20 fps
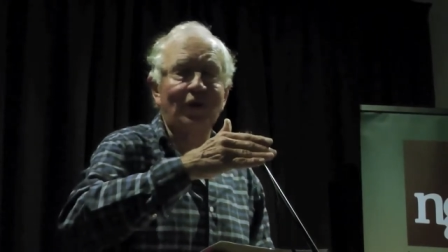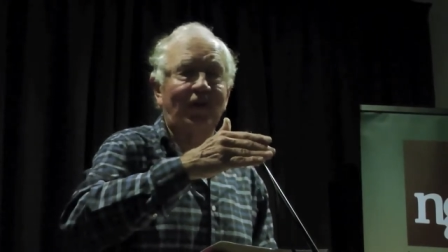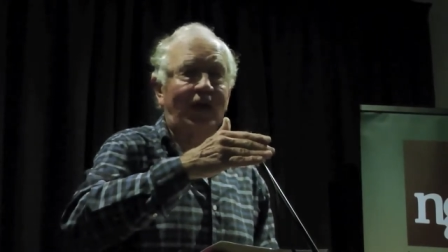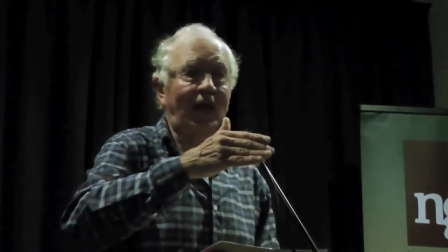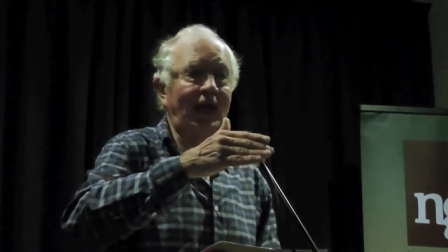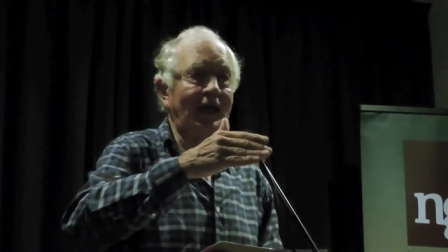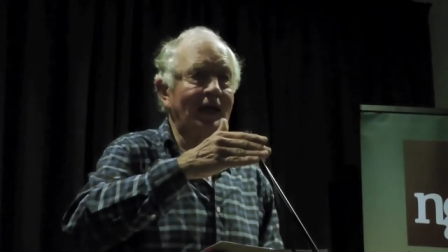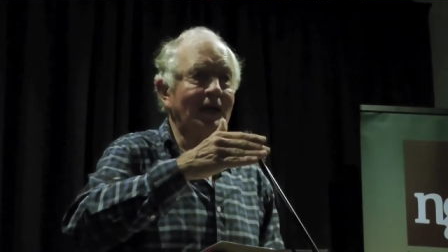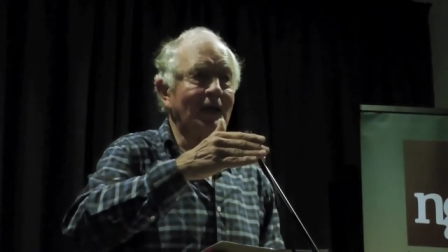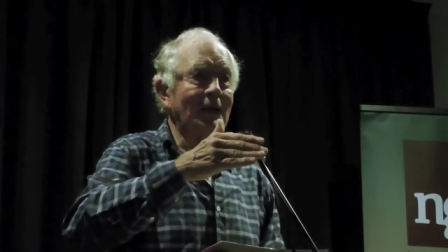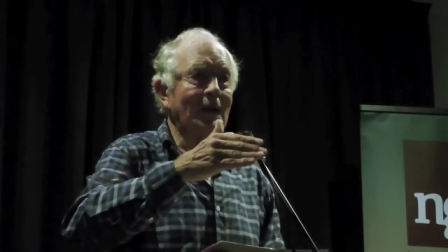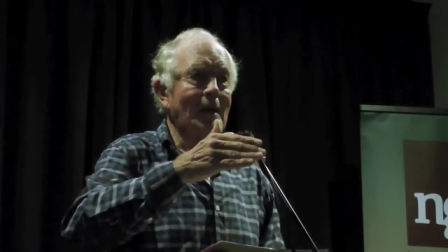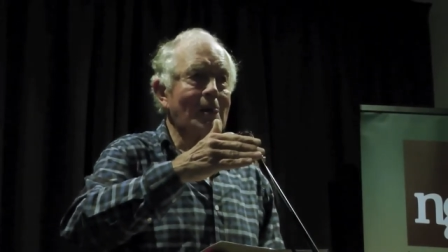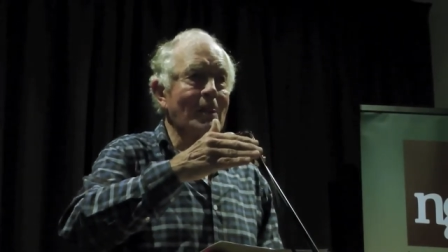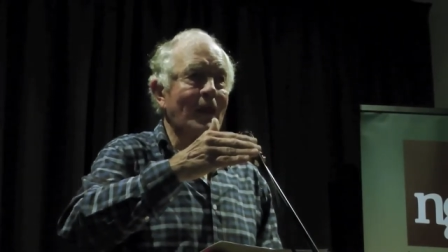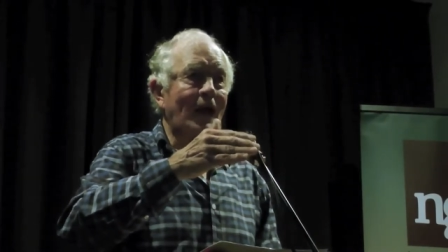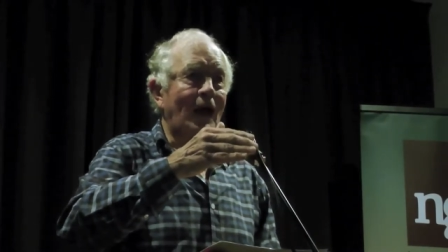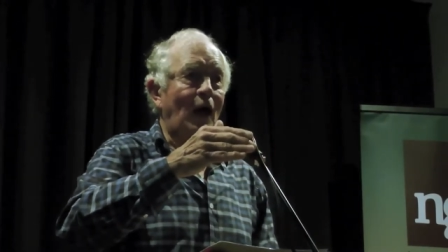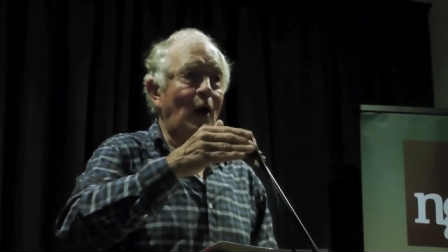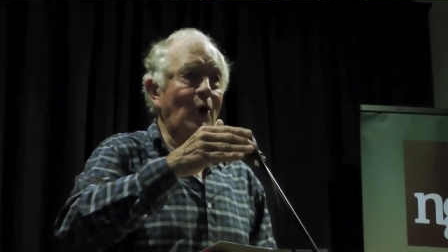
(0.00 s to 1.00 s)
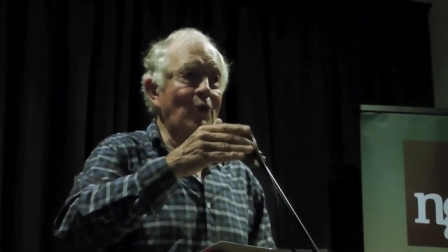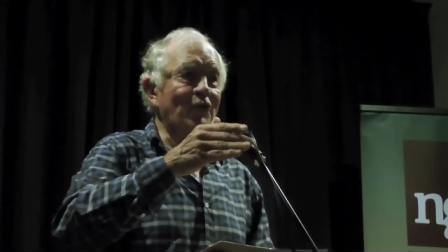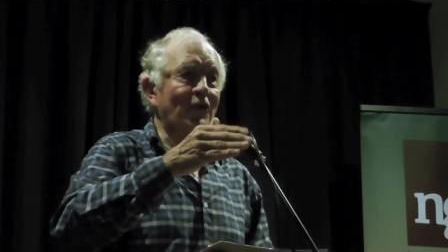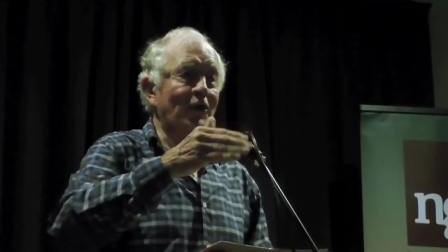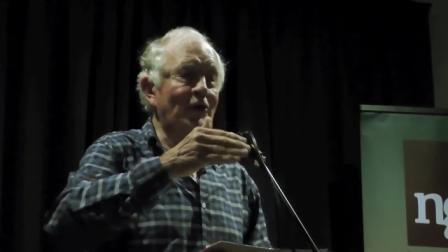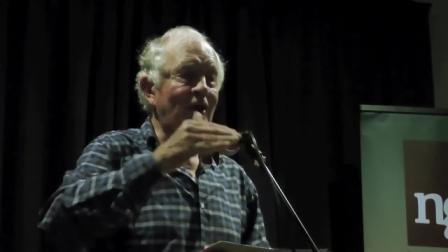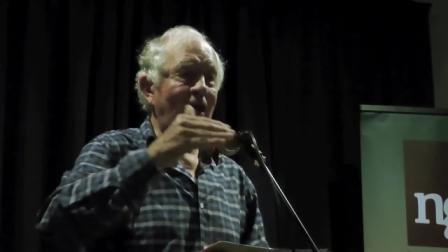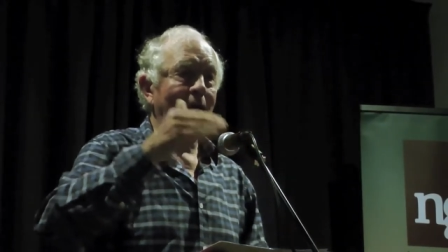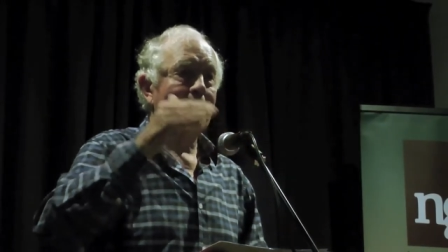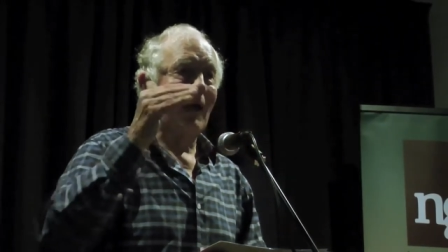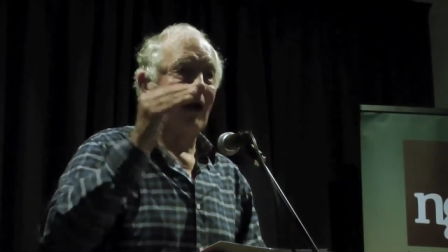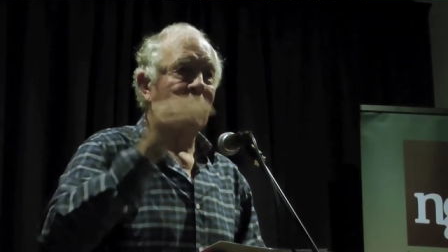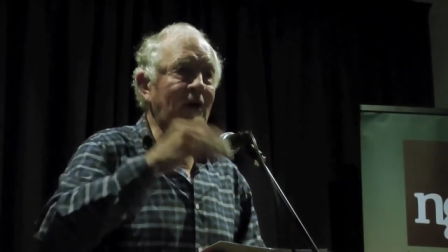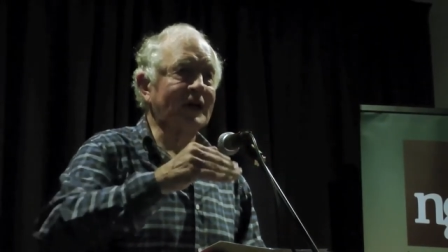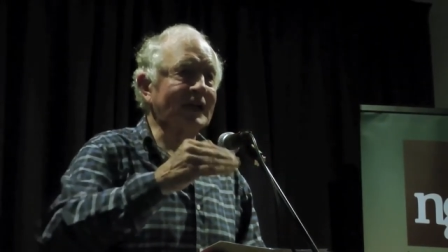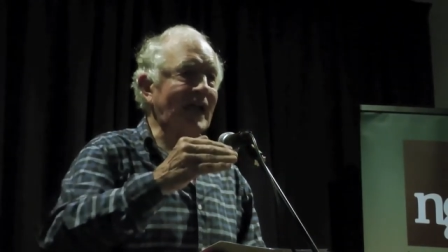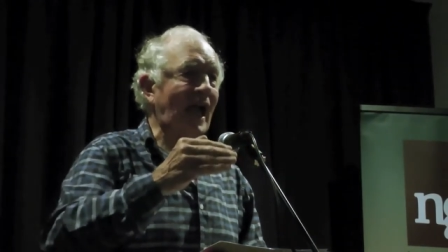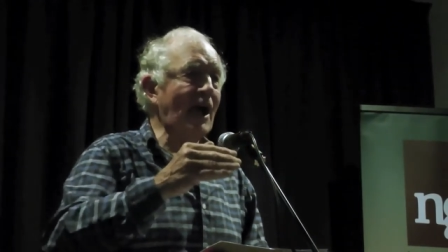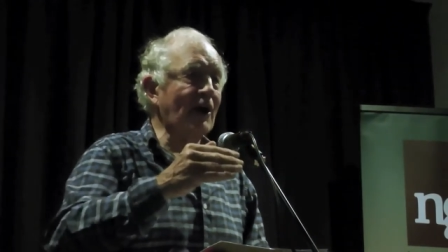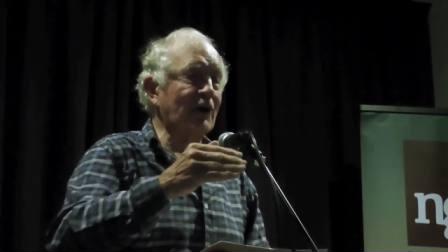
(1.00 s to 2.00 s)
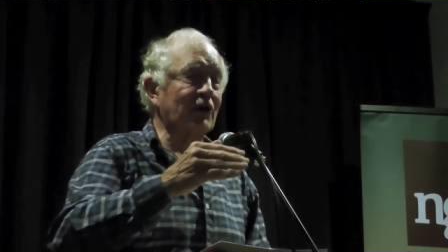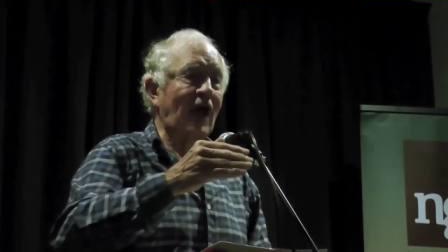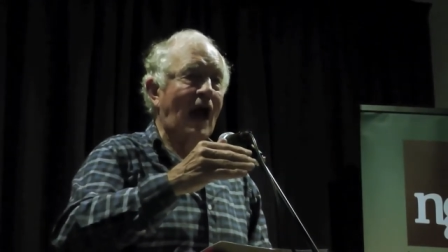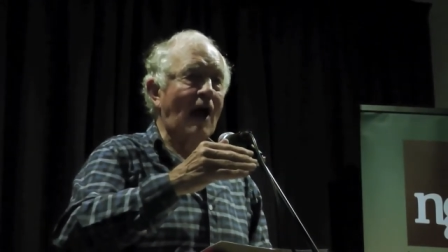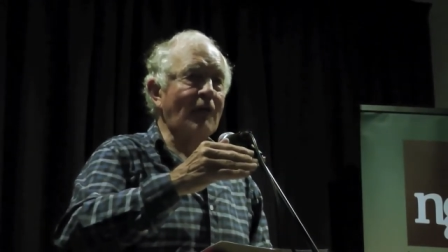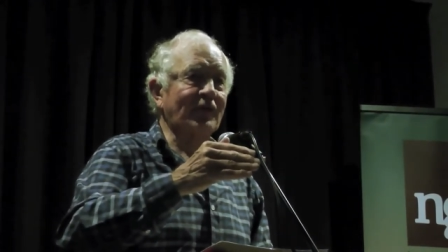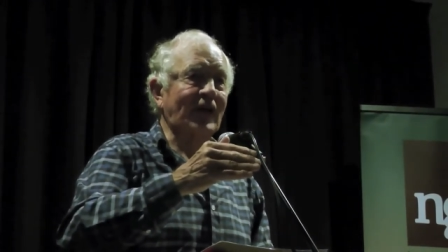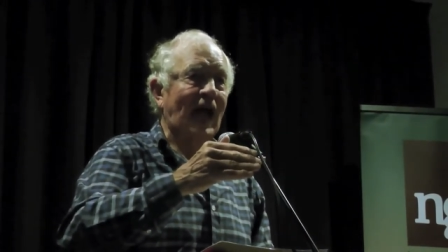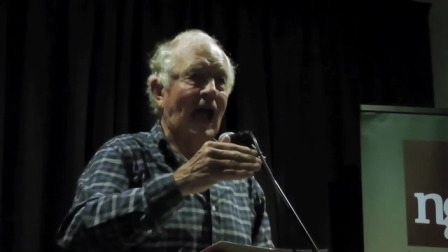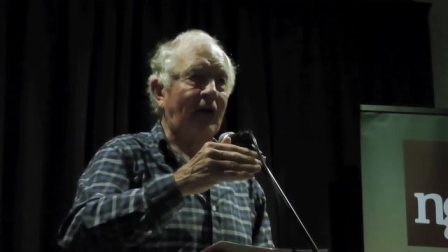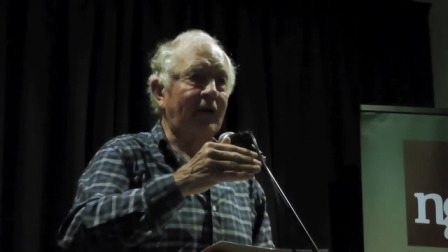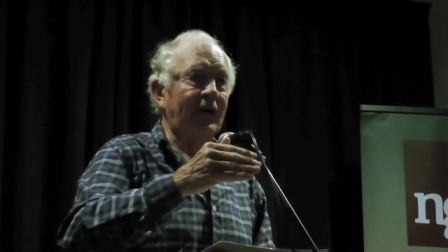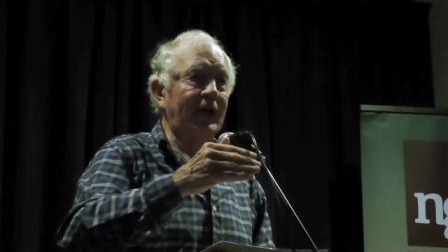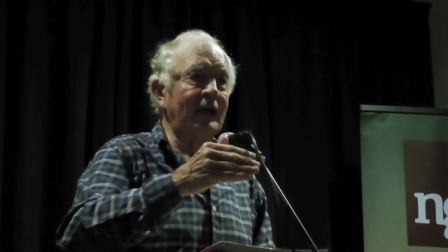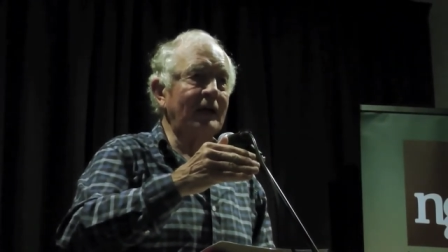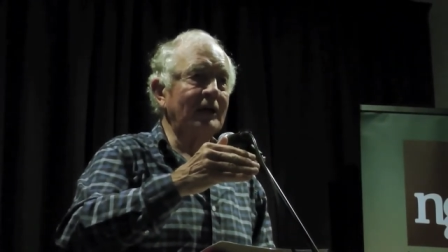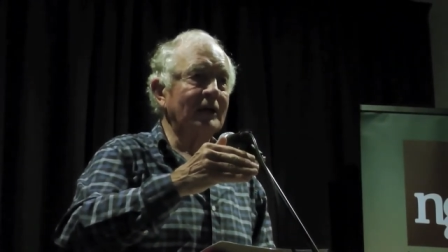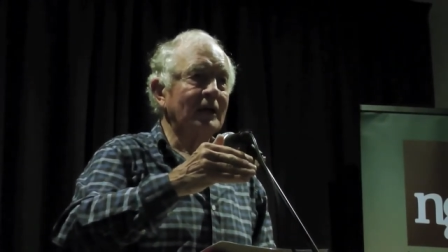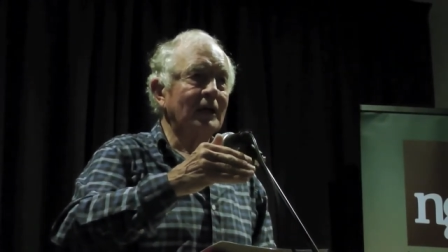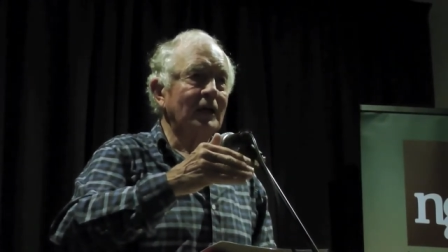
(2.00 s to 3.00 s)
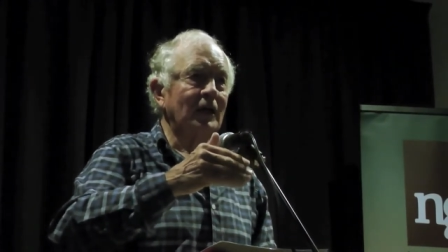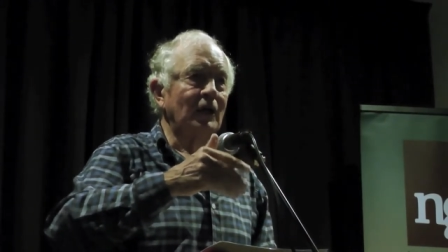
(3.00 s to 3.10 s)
the over the American aircraft carrier,